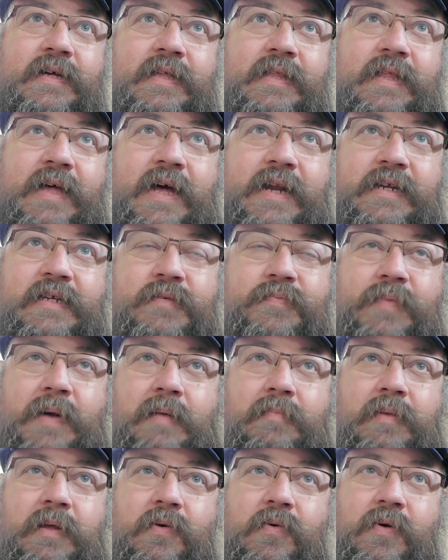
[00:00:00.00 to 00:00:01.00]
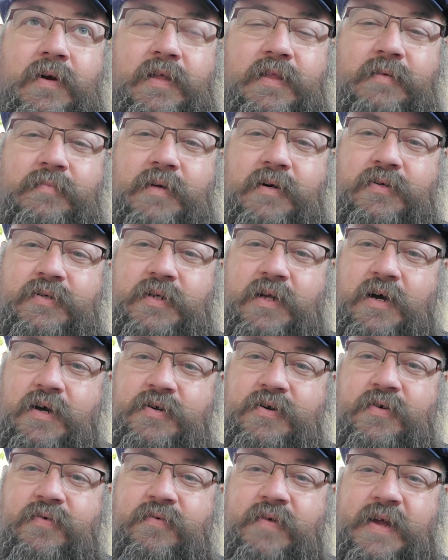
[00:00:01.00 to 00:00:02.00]
That is probably one of the most
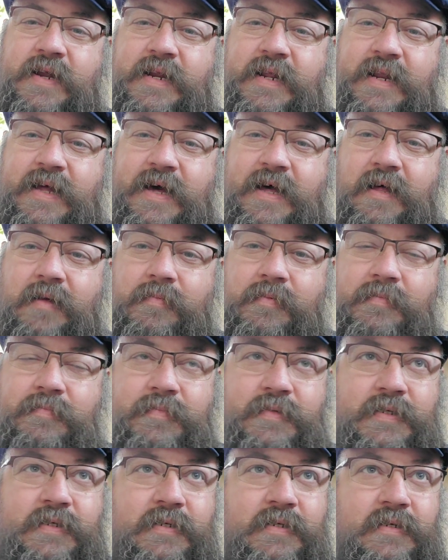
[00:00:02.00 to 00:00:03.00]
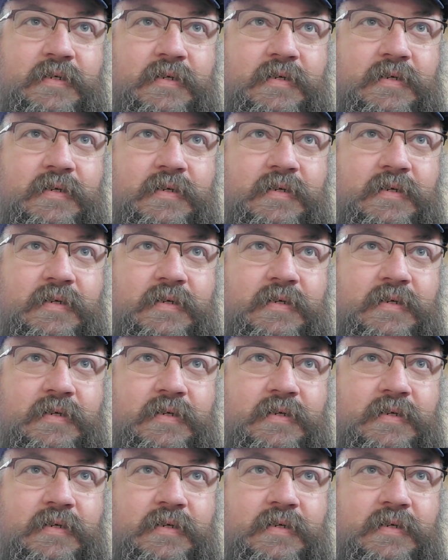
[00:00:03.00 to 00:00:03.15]
underrated albums,